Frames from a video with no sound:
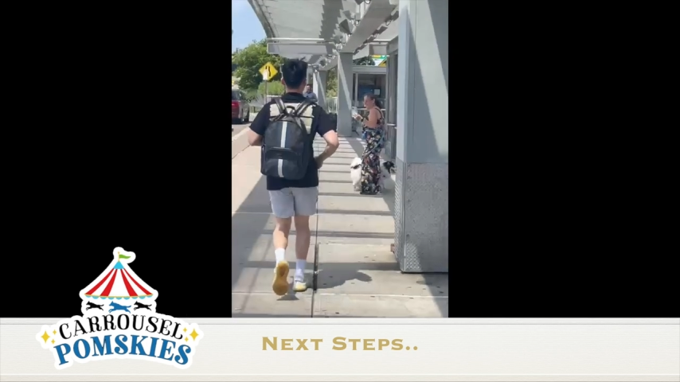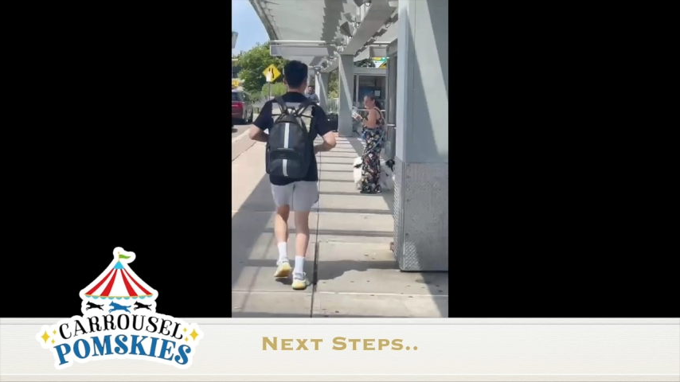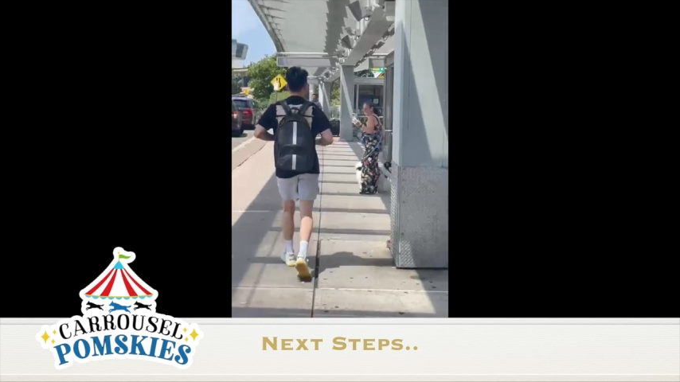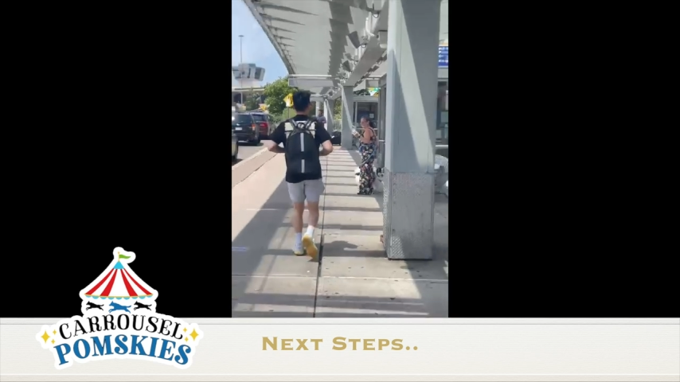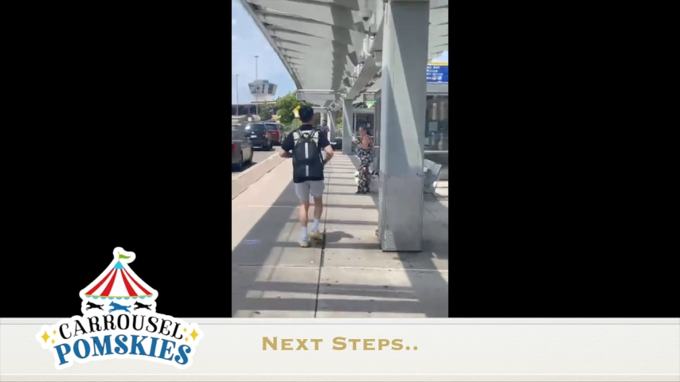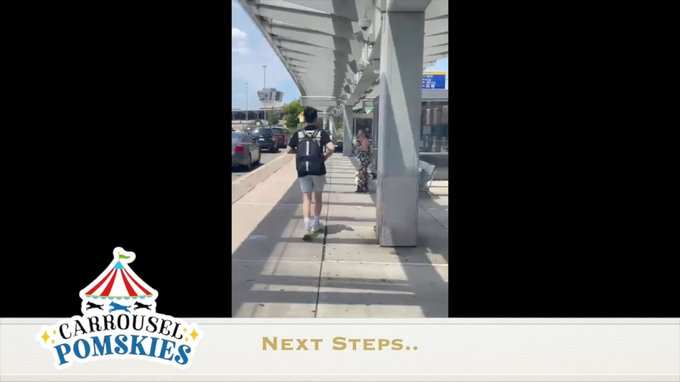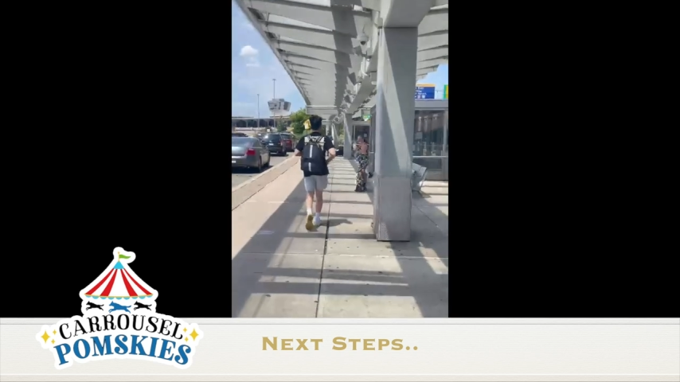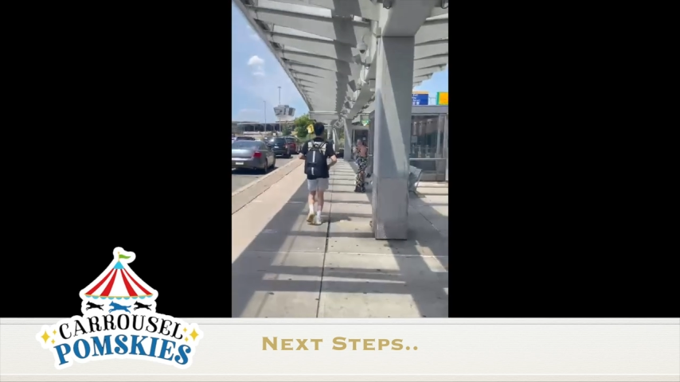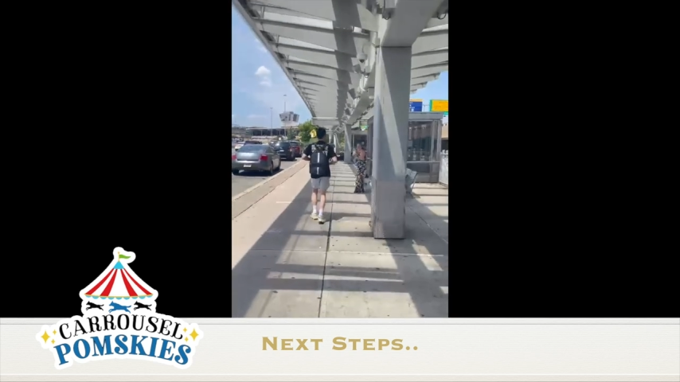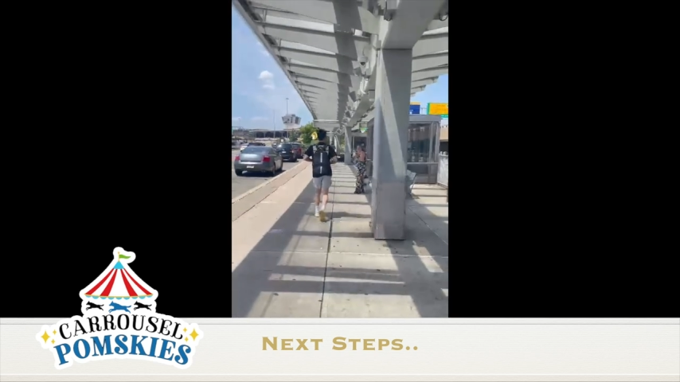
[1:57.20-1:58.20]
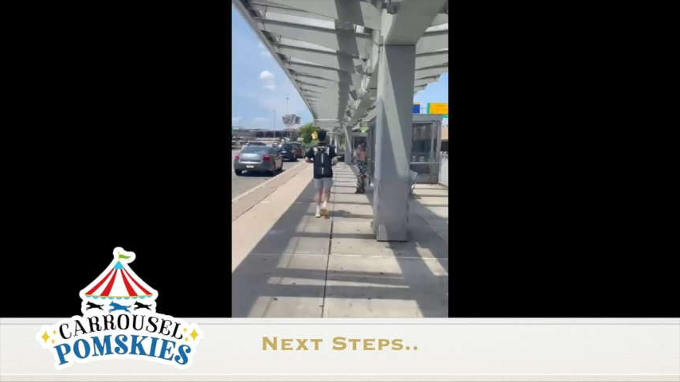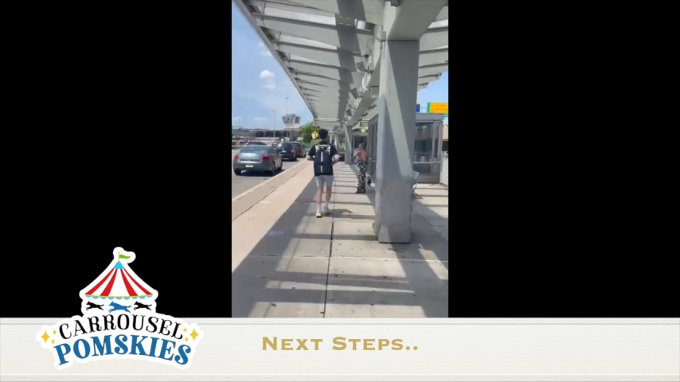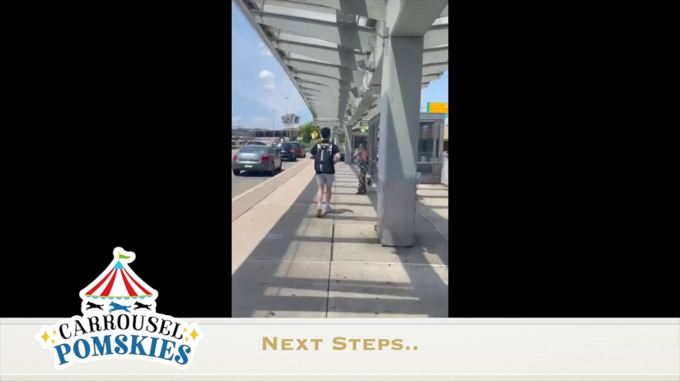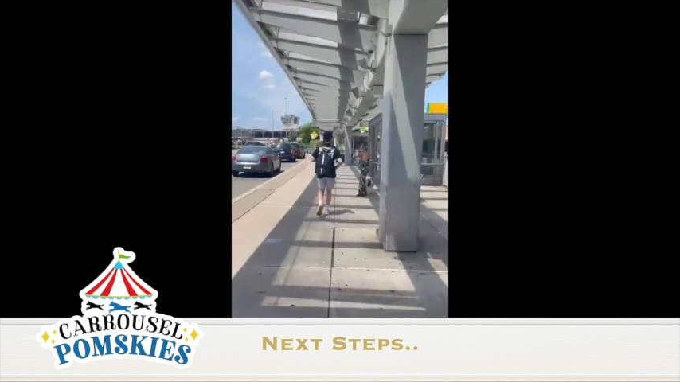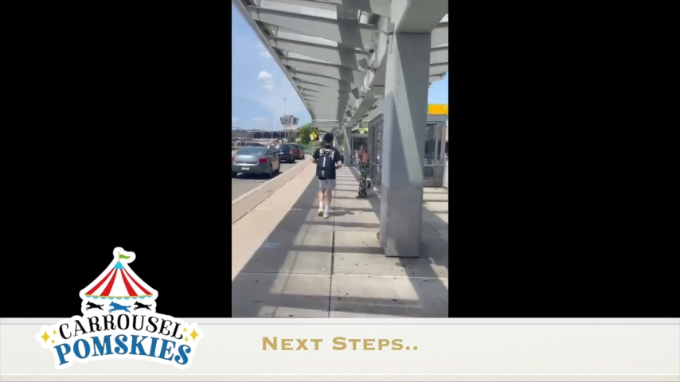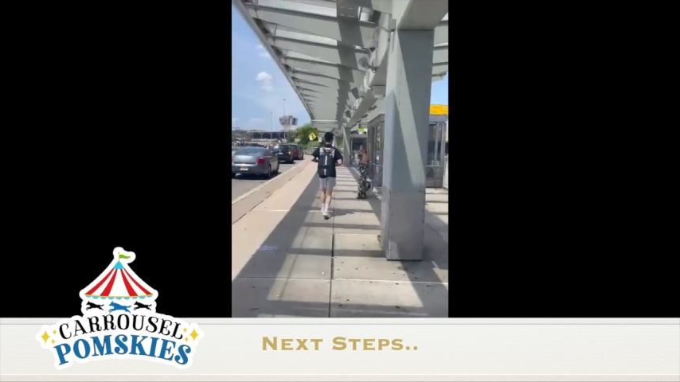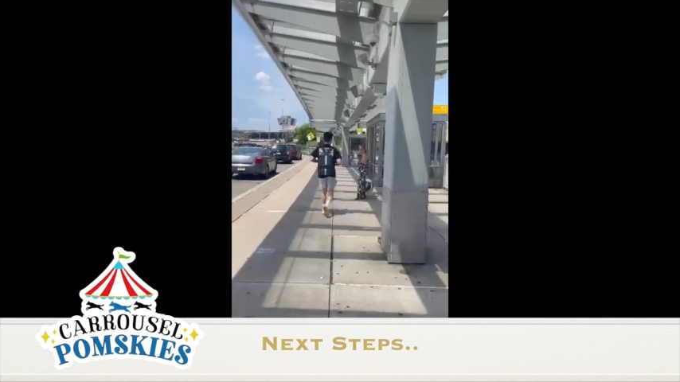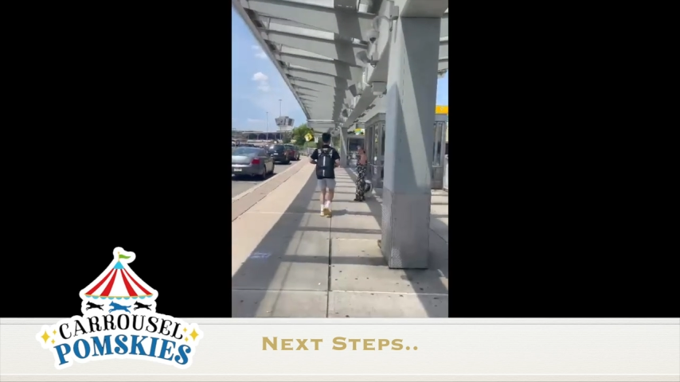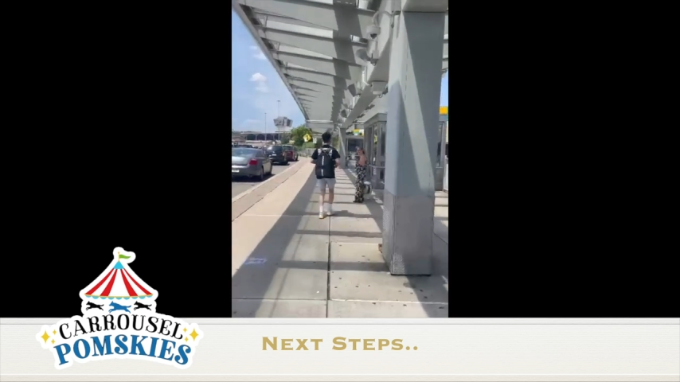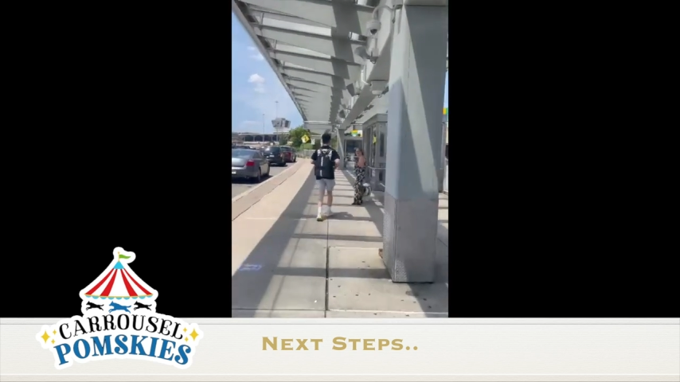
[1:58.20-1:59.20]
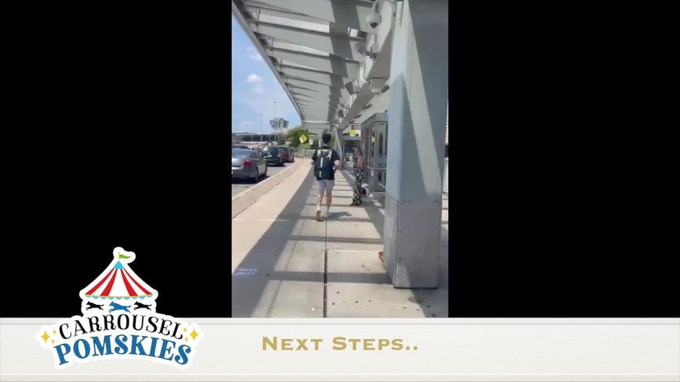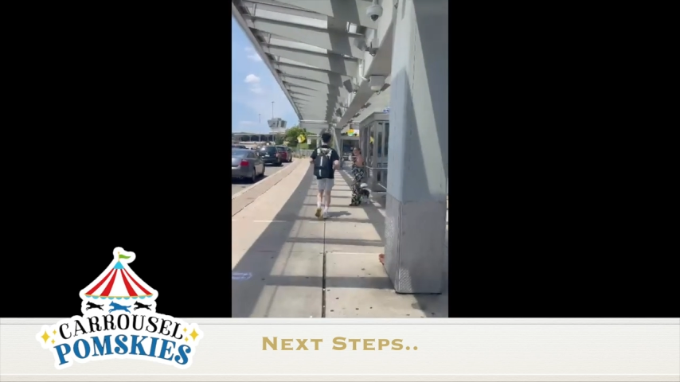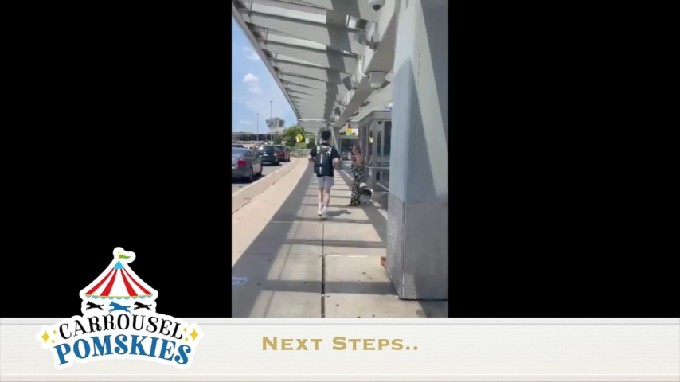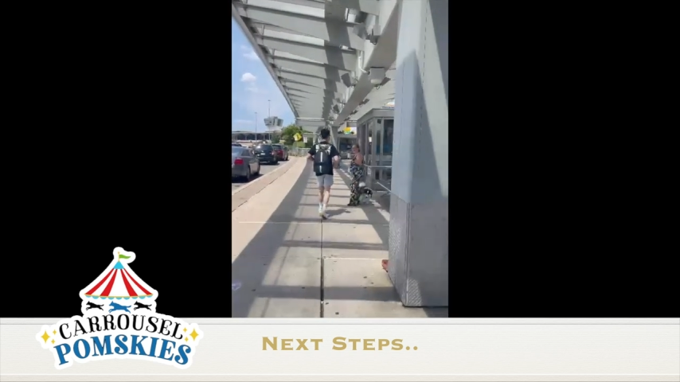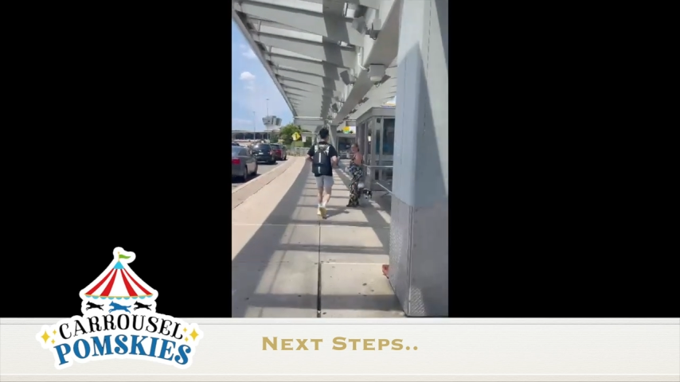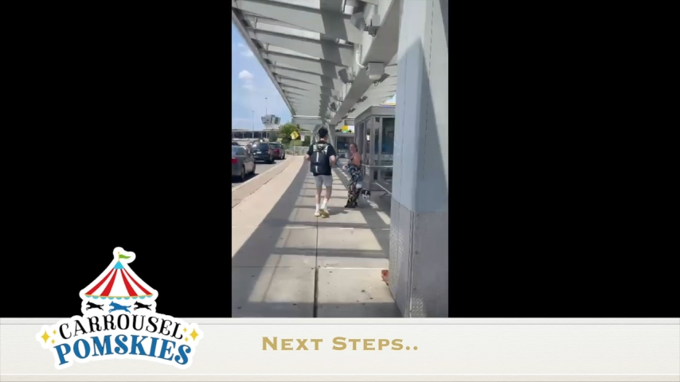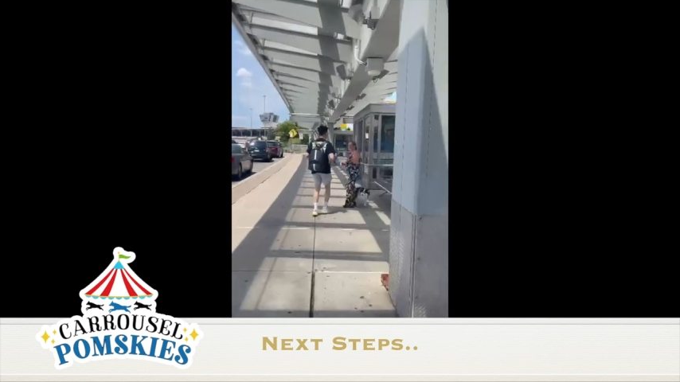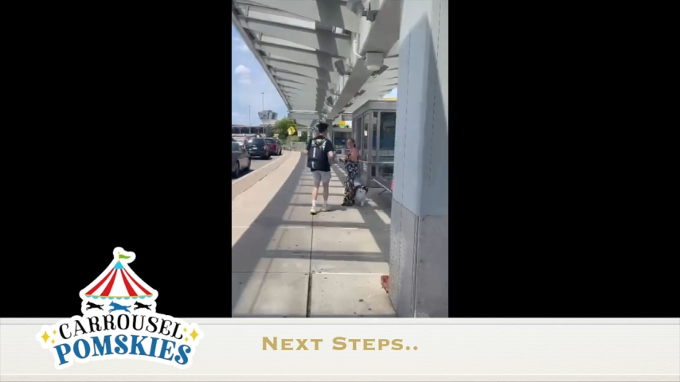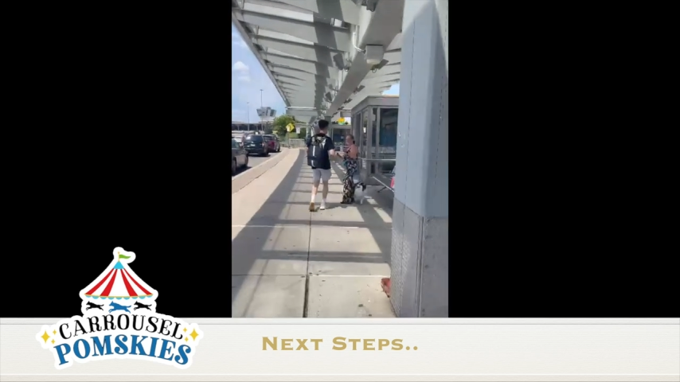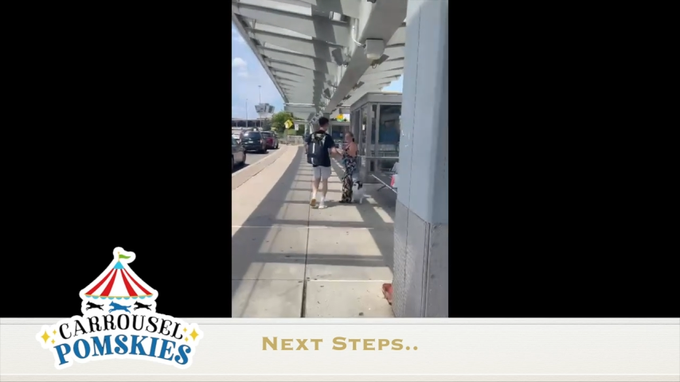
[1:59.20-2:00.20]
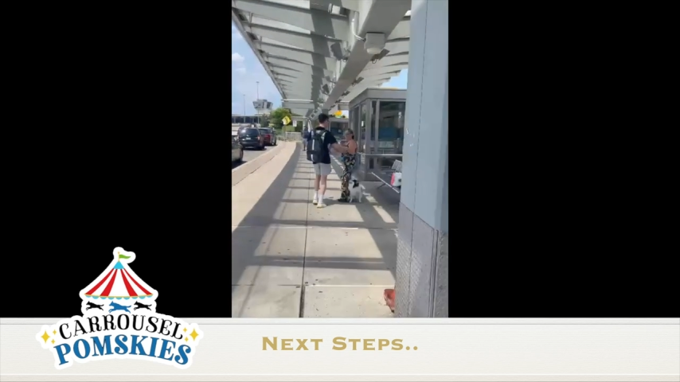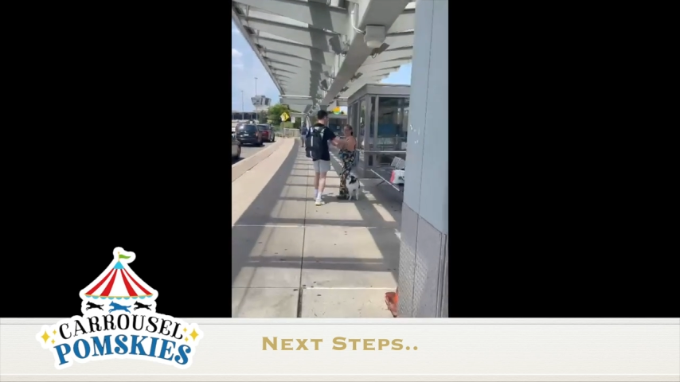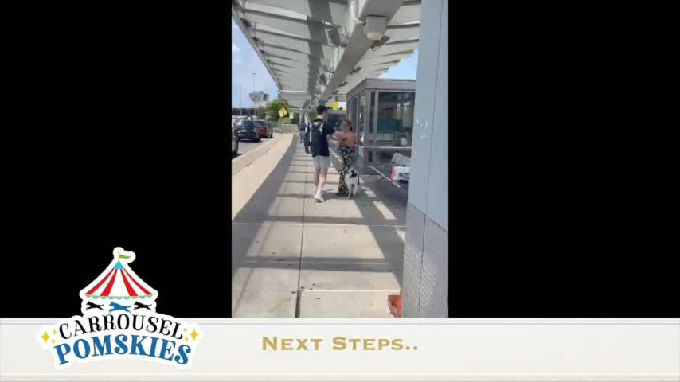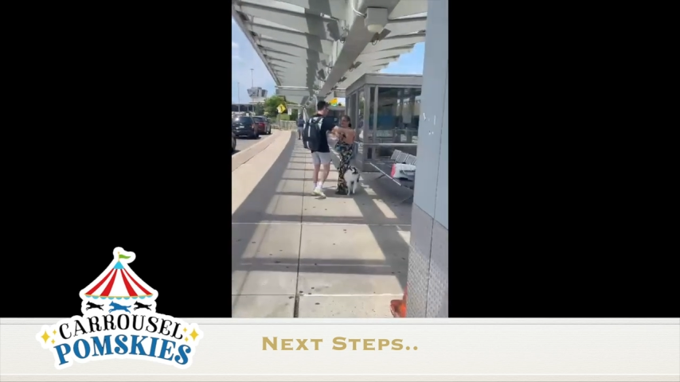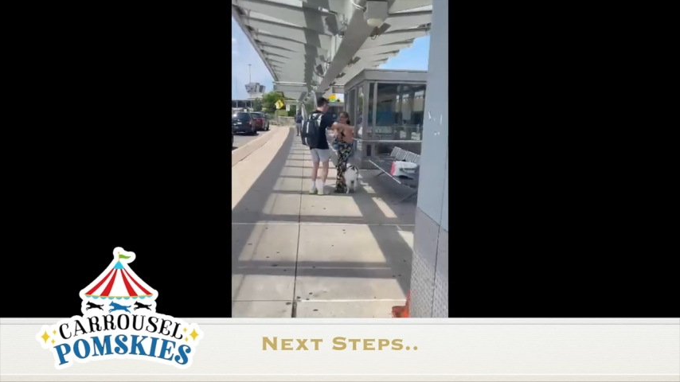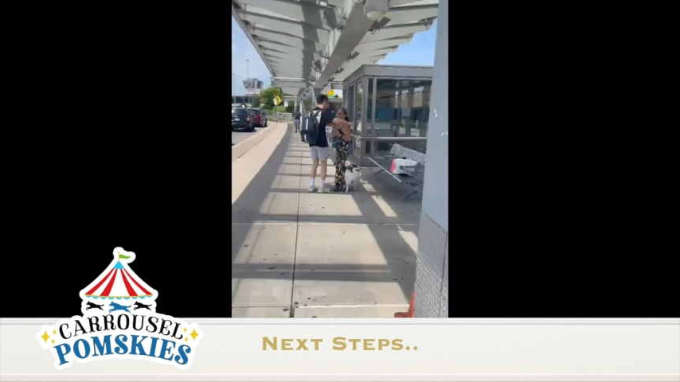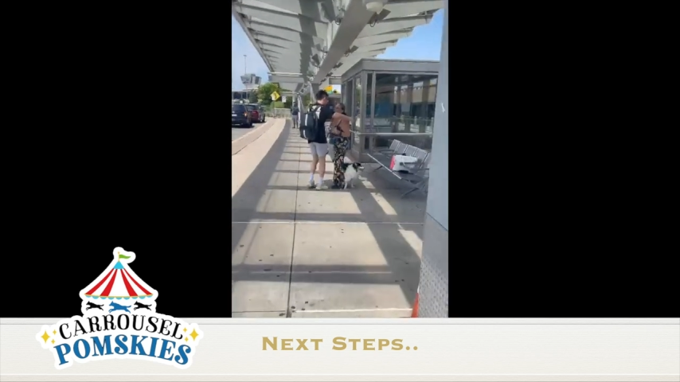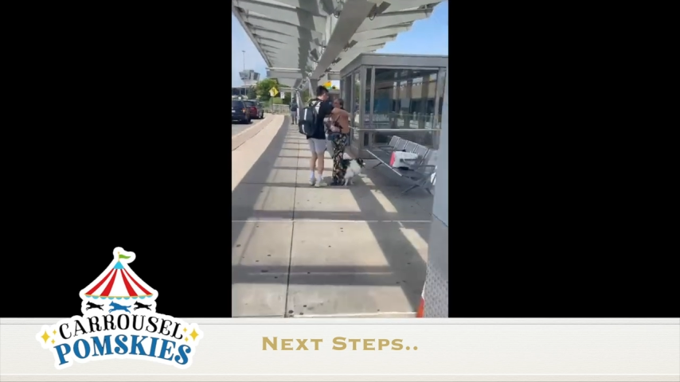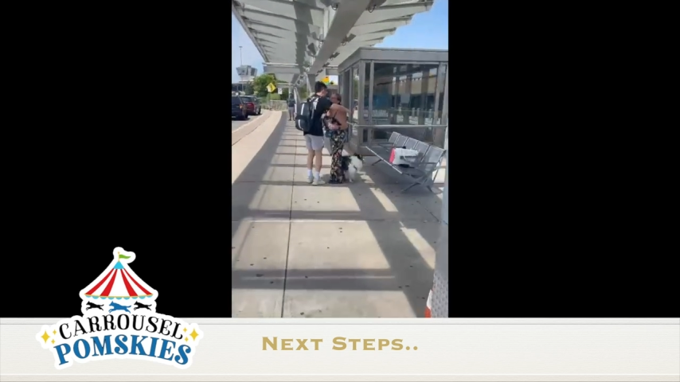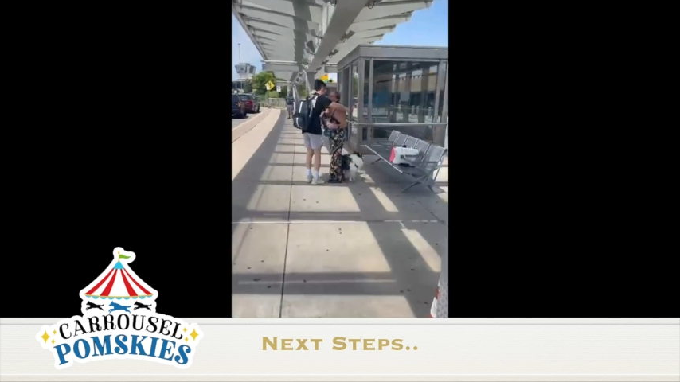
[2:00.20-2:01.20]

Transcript: No face is visible, so there are no lips to read.